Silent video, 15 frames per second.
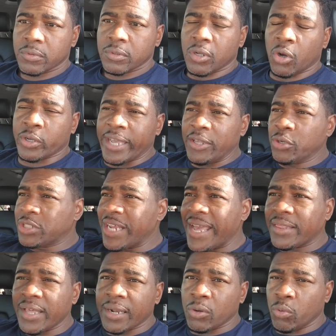Okay, you take
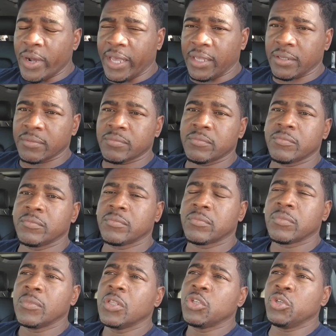that away.
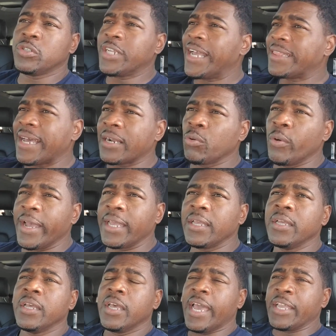You take that away
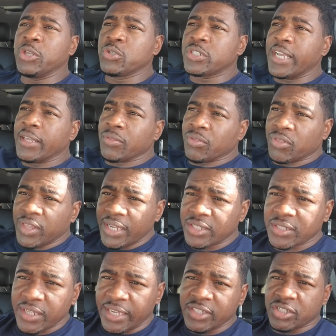and you say,
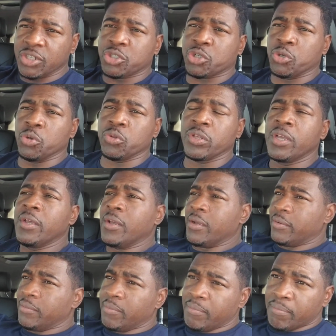this is the truth.
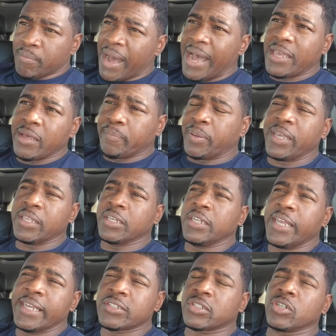My opinion
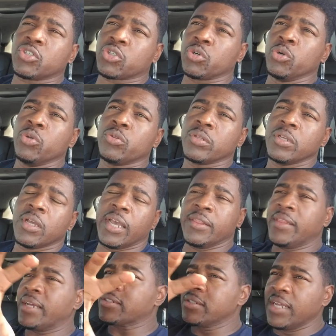is the truth and
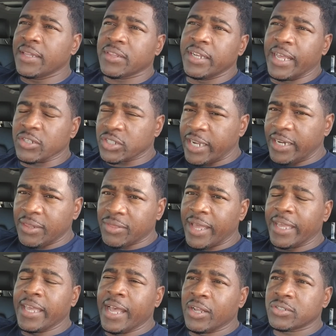there's nothing else.
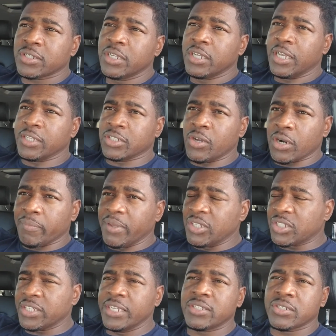Anything else is going to be
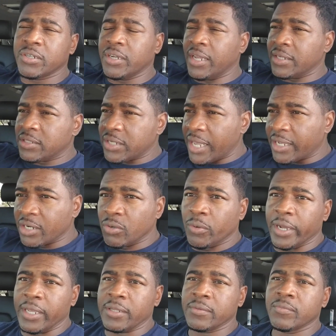censored and taken
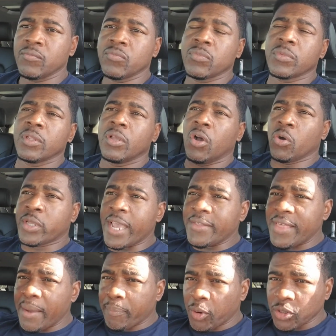away. Okay,
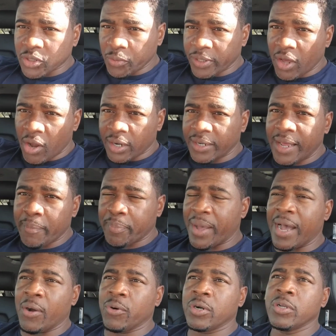that person with all of that
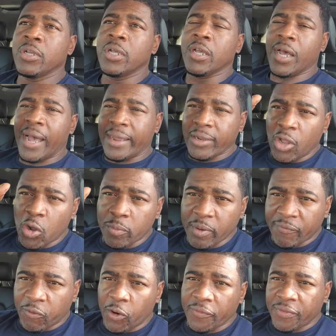power, how long
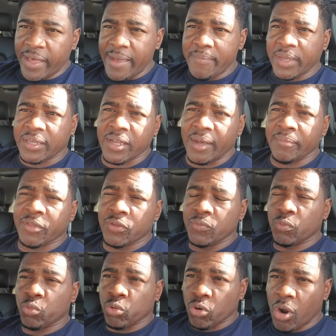before they become
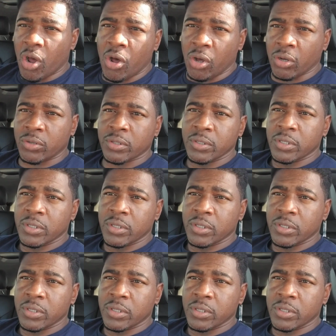wrong.